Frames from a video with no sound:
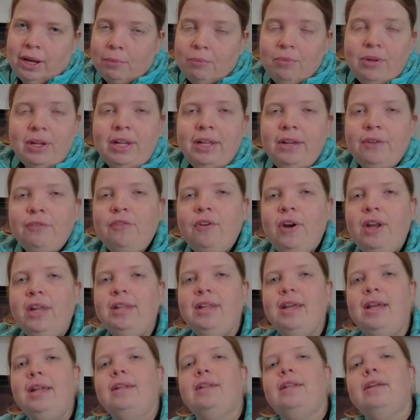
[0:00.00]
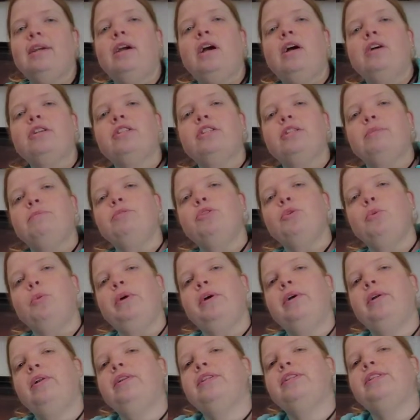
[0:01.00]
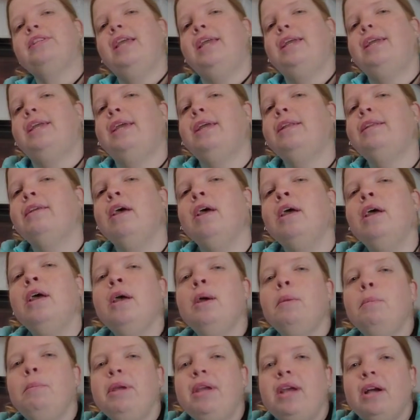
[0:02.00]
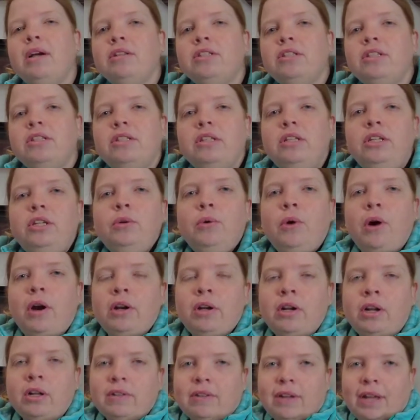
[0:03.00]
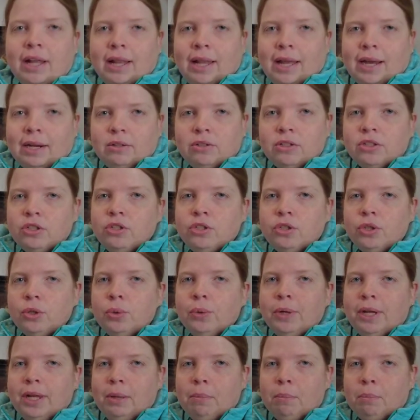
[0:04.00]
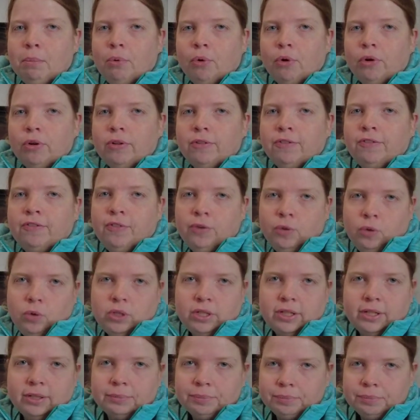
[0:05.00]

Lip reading: I'm really afraid that customs will take it because you are not allowed to import food.